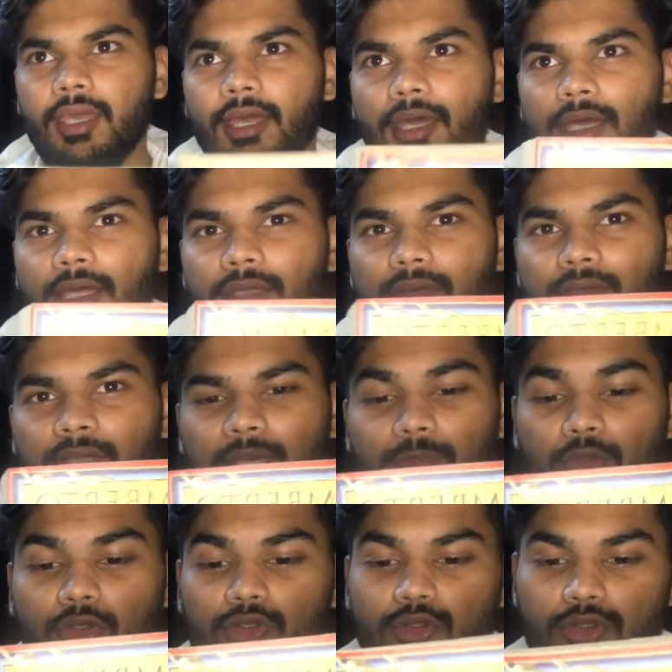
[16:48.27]
and
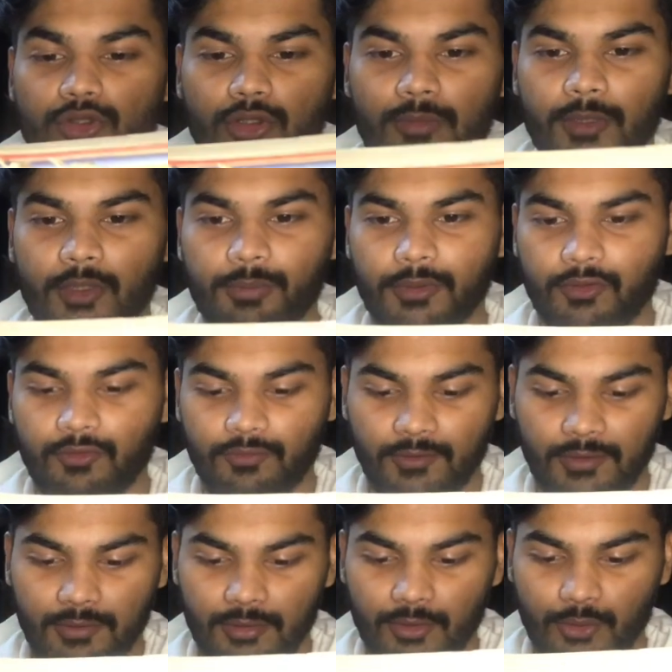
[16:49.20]
I'm not so sure about
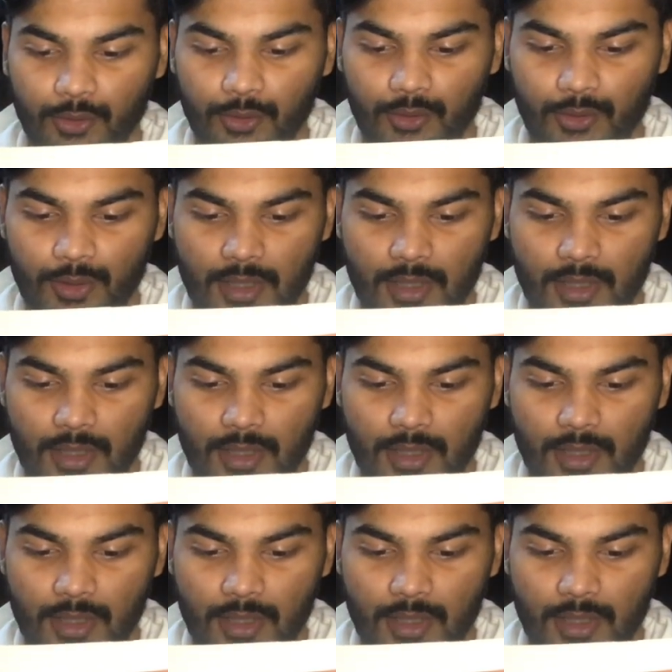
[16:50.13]
Peruvian though.